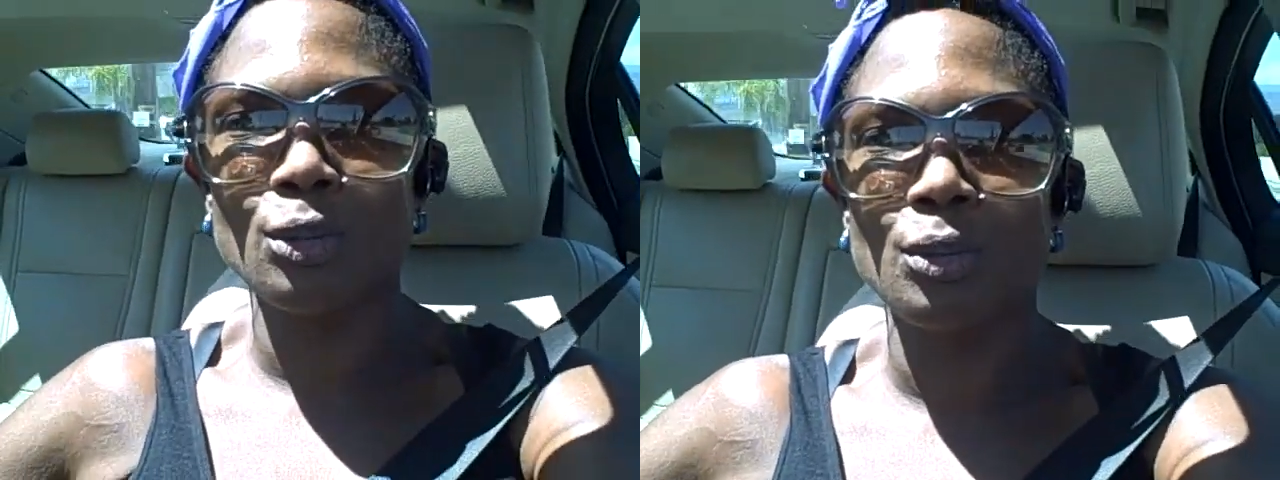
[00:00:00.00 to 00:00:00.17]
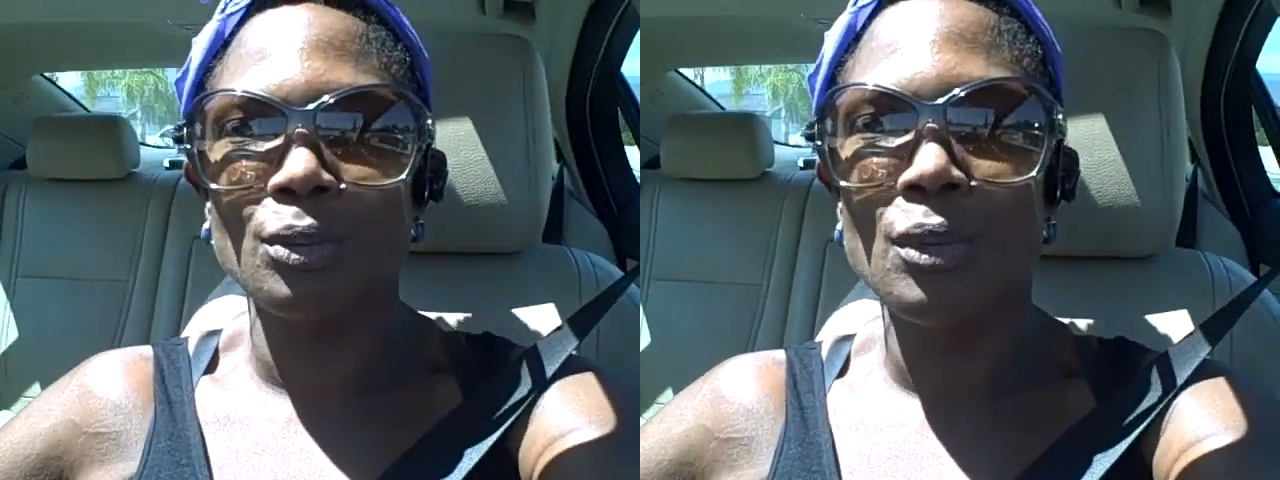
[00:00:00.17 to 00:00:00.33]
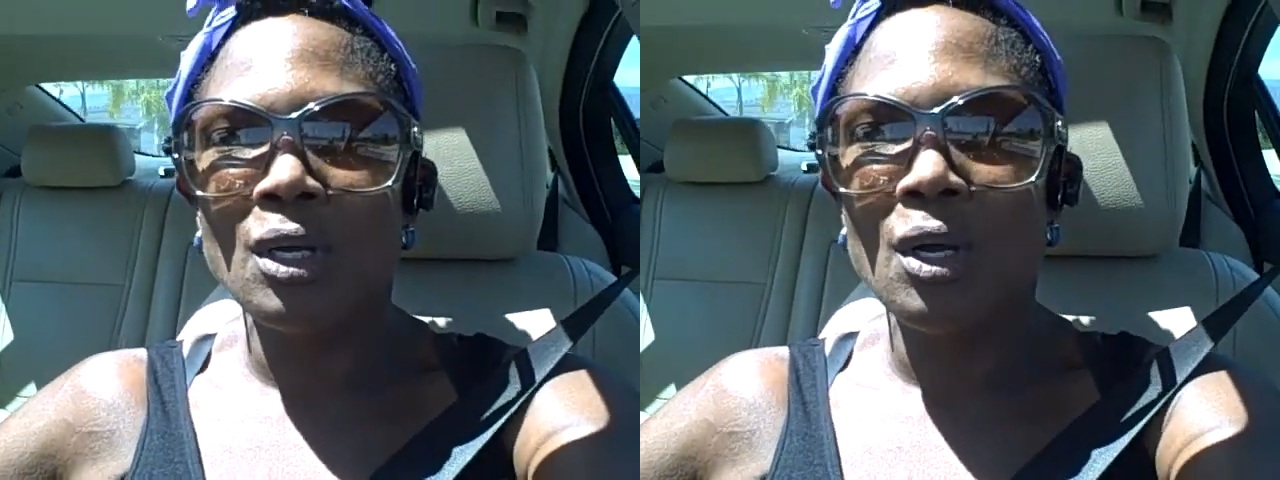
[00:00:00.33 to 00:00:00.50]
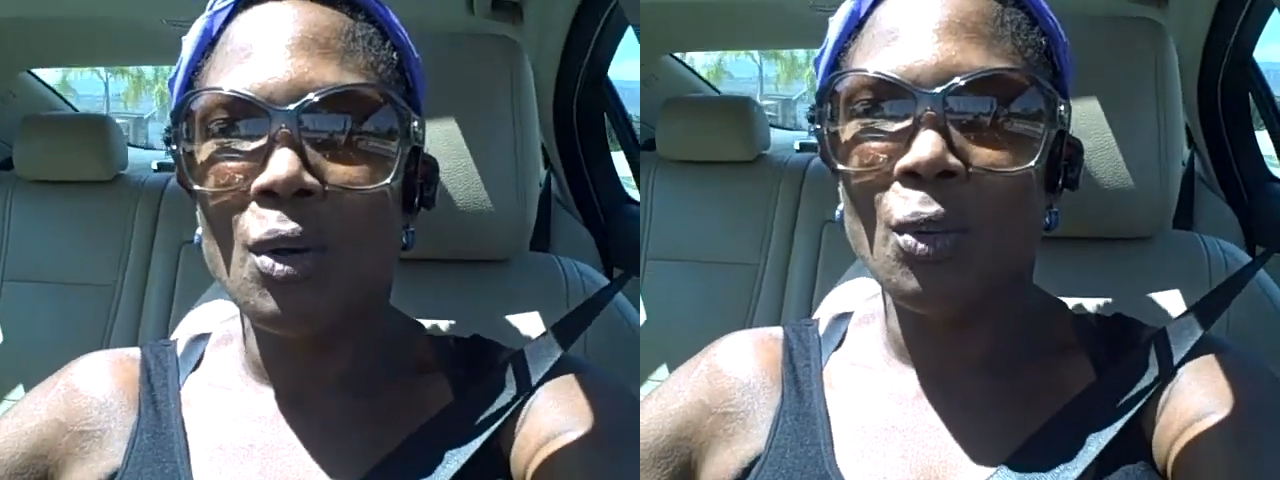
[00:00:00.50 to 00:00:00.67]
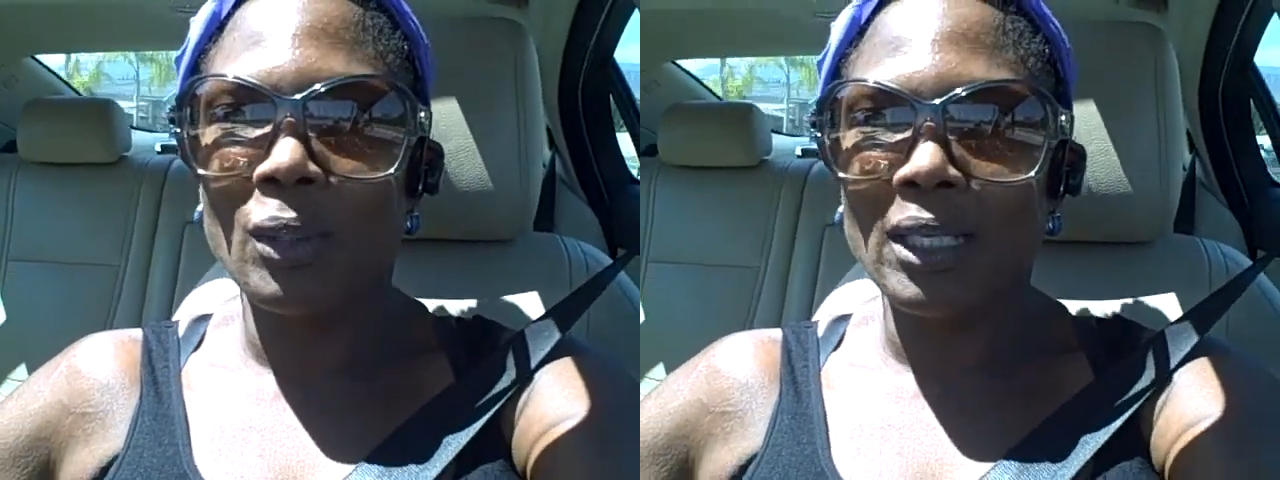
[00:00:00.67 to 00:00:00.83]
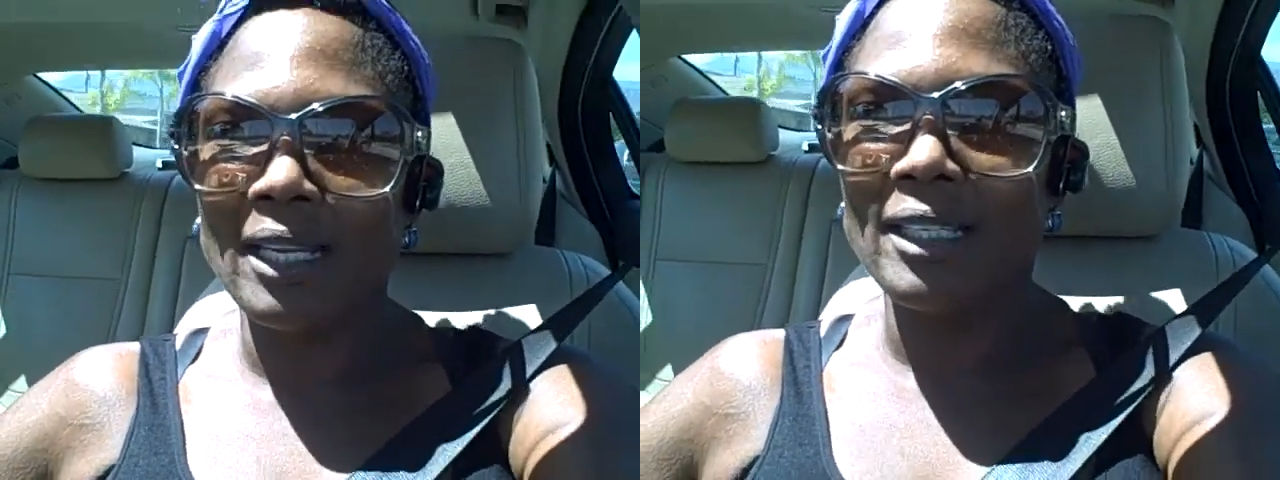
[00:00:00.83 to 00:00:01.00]
to
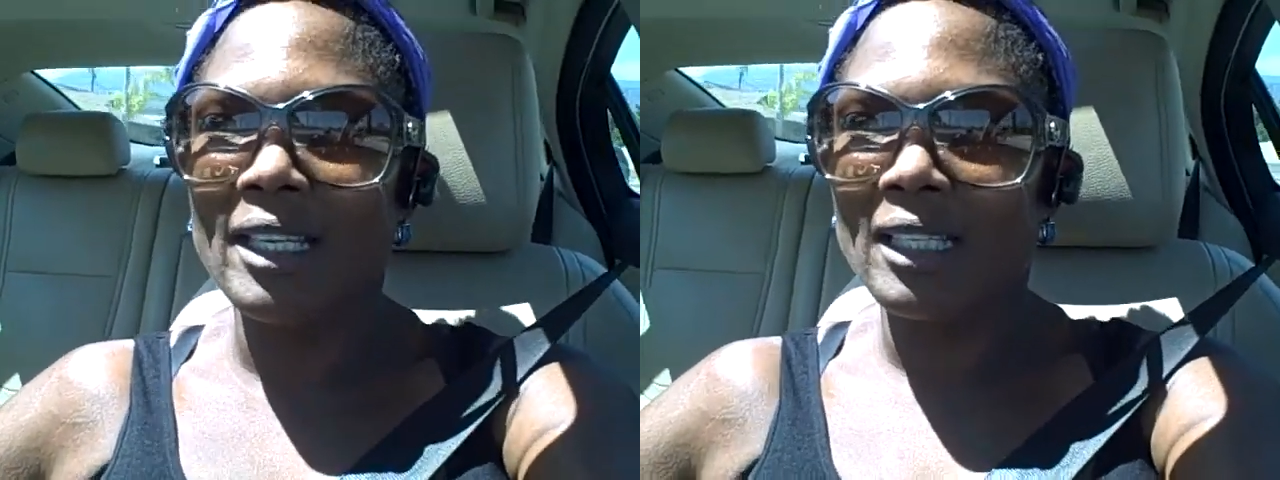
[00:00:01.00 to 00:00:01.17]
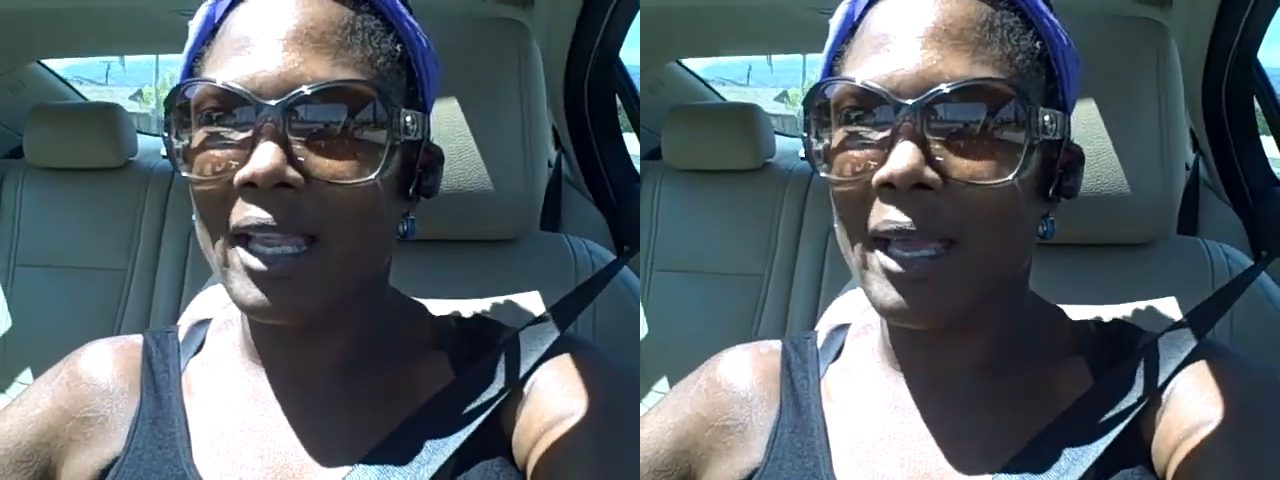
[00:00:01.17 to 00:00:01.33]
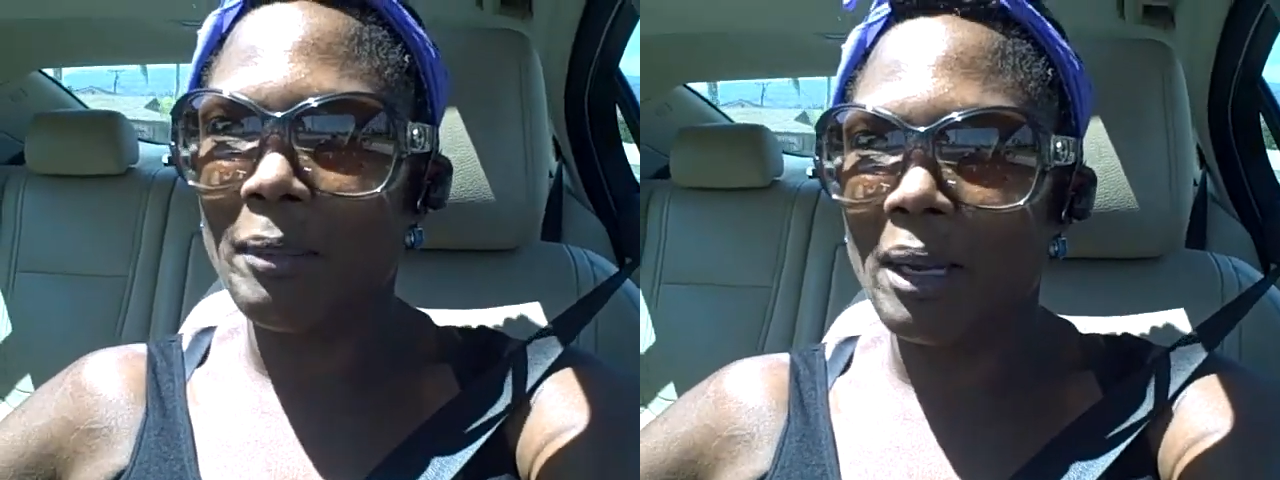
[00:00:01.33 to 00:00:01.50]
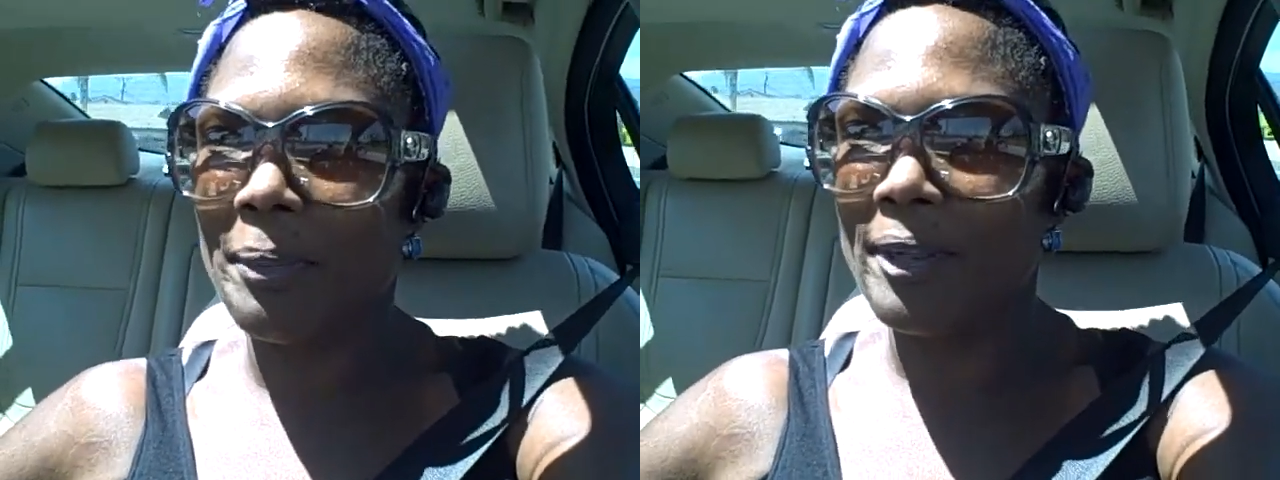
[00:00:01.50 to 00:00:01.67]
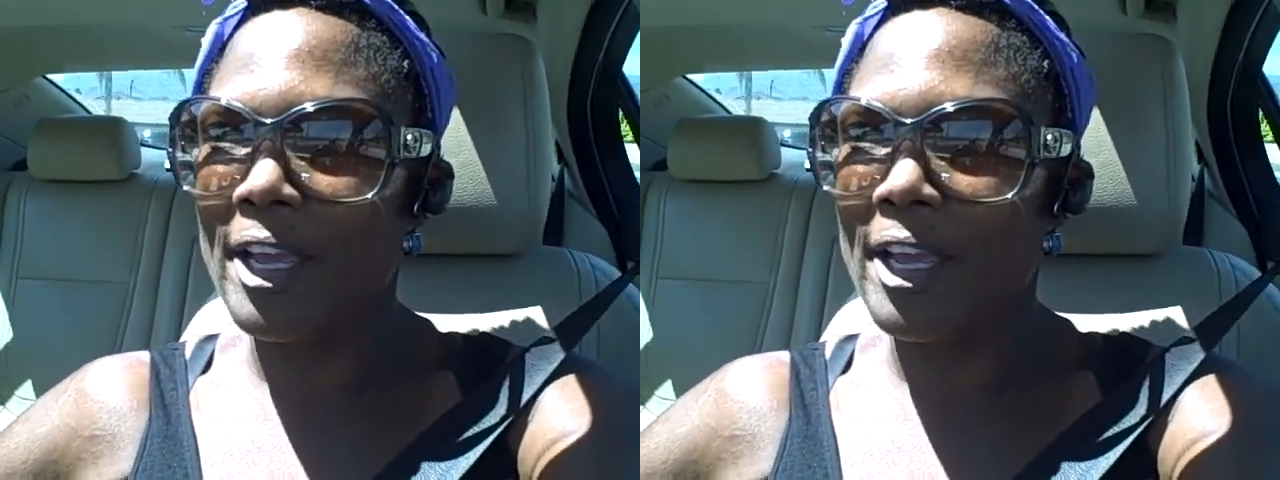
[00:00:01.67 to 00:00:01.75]
when I need like my